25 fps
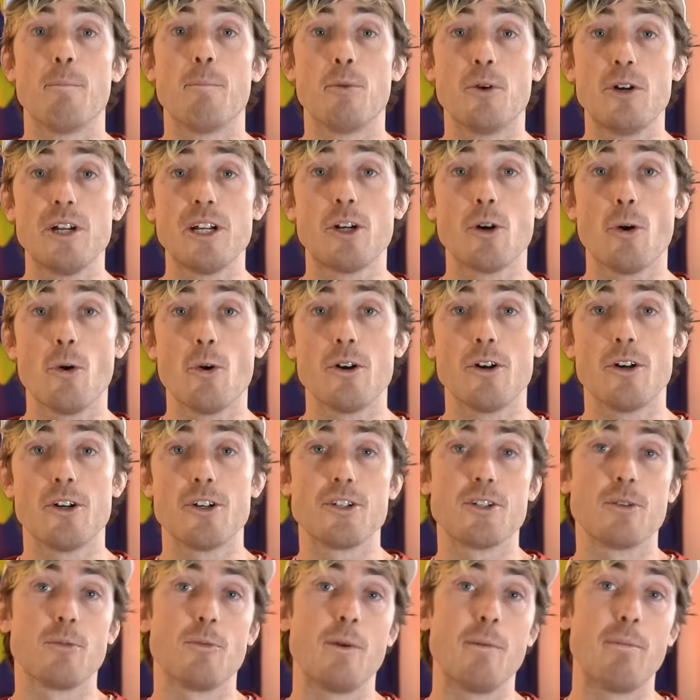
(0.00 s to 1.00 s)

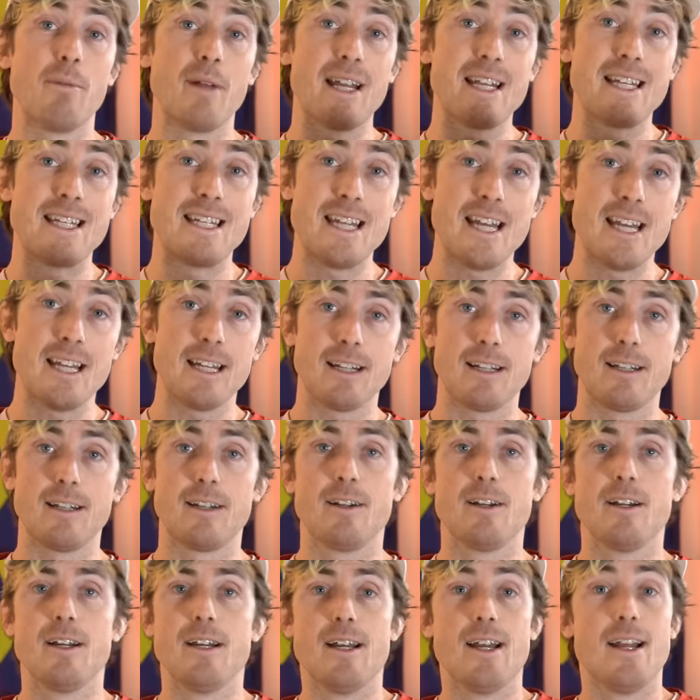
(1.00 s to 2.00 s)
Pre-quarters, we play Dig.
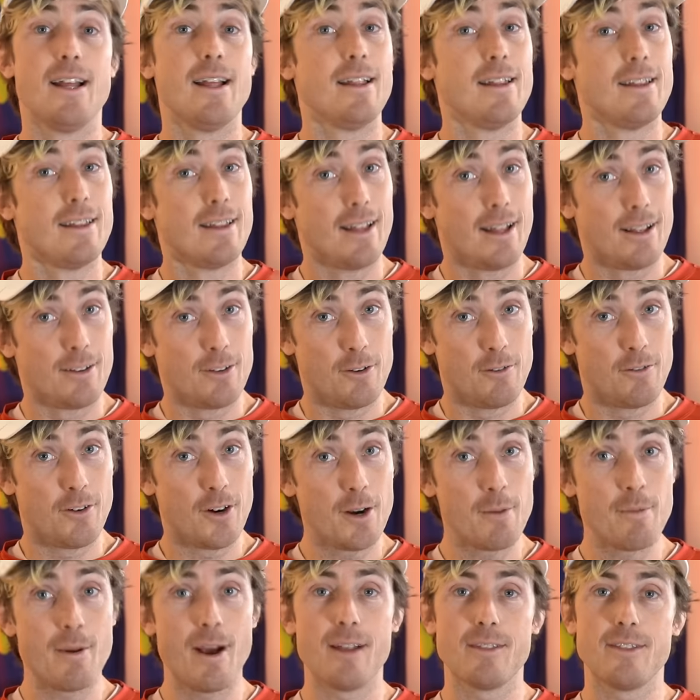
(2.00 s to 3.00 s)
You've heard
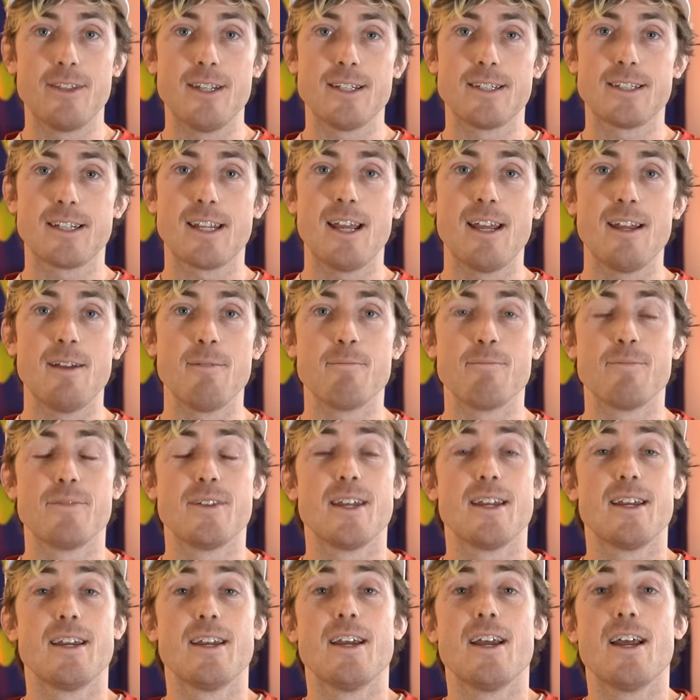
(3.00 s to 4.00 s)
about this game.
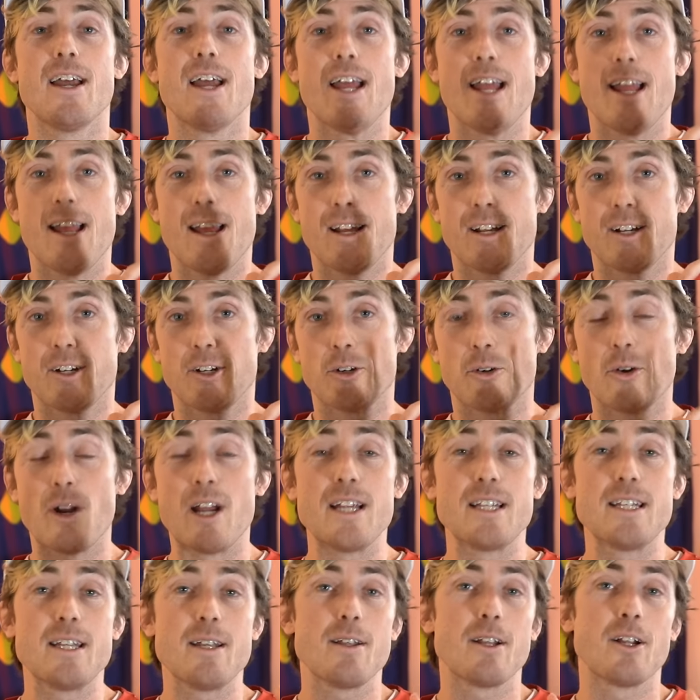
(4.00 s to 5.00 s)

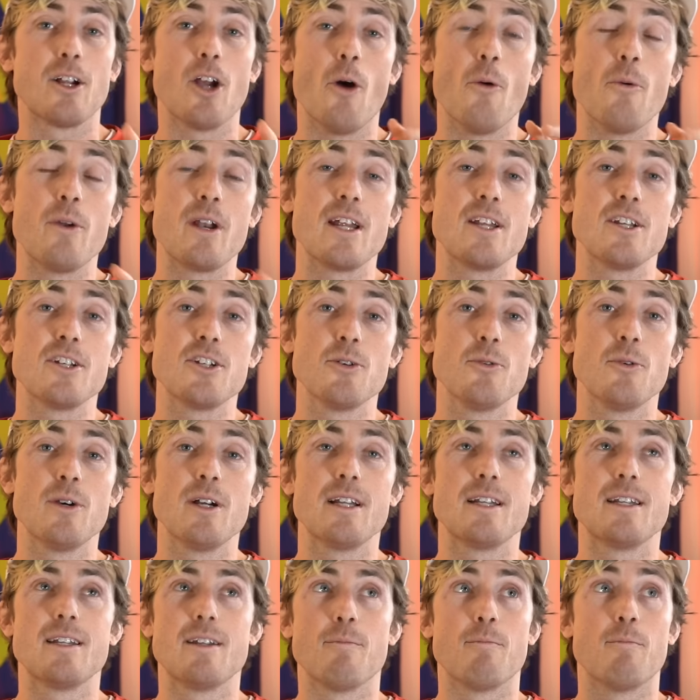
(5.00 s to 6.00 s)
Crazy going into
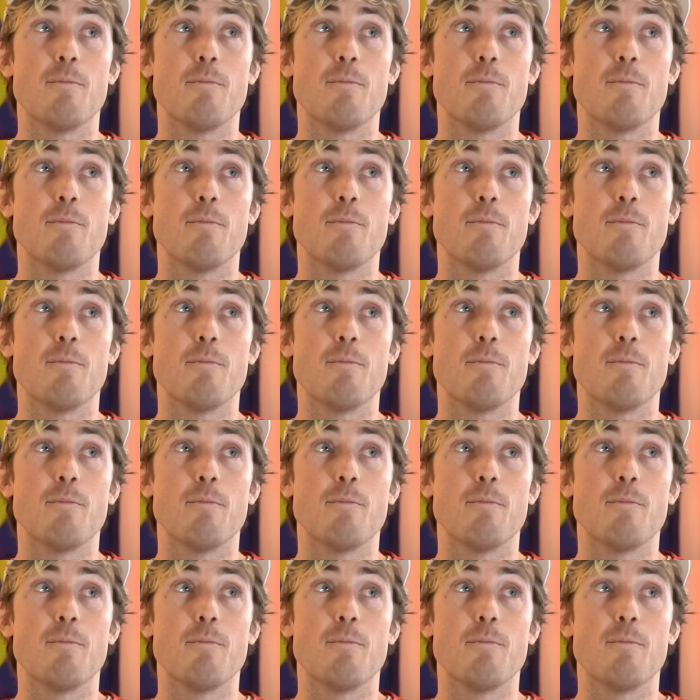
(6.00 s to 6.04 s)
it